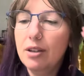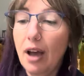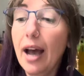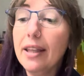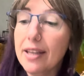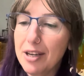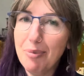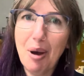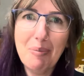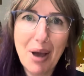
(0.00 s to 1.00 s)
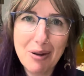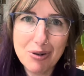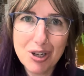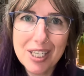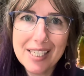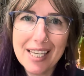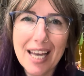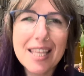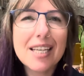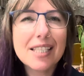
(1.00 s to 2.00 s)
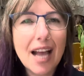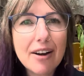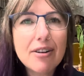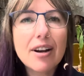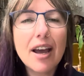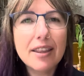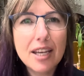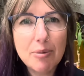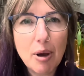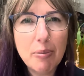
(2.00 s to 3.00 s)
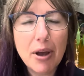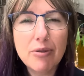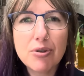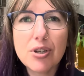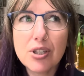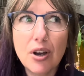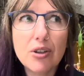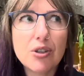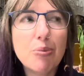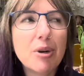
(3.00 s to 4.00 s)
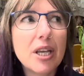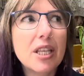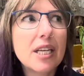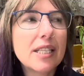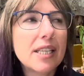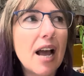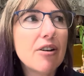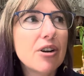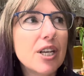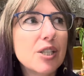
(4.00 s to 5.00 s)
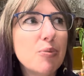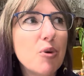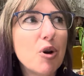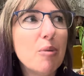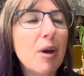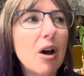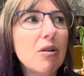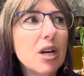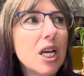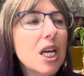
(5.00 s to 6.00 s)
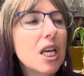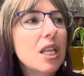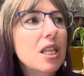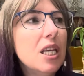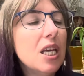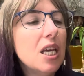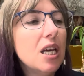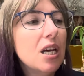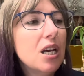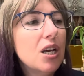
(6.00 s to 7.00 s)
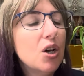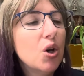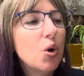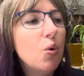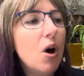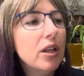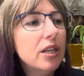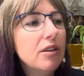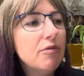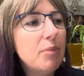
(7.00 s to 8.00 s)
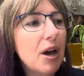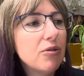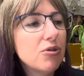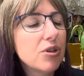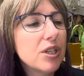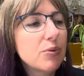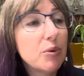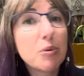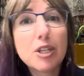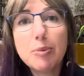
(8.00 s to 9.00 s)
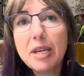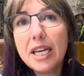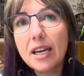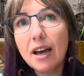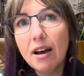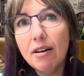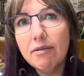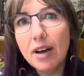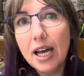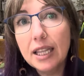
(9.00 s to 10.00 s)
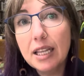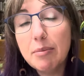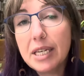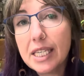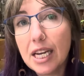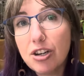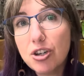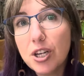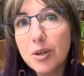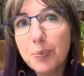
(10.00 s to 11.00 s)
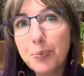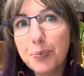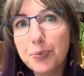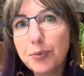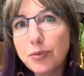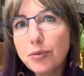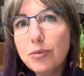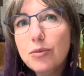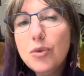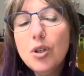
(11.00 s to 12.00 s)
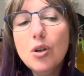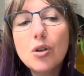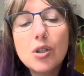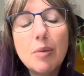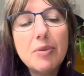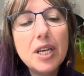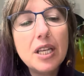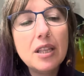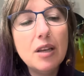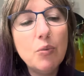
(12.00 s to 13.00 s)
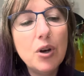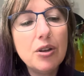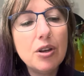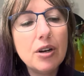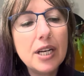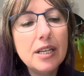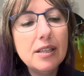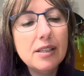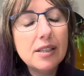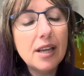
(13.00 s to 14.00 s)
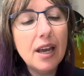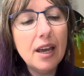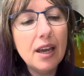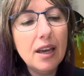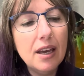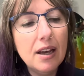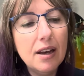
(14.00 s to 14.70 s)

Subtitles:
I think about boundaries. I think about boundaries also, but I think Saturn is more about the quality of boundaries when we're speaking of a limitation, something that where there is a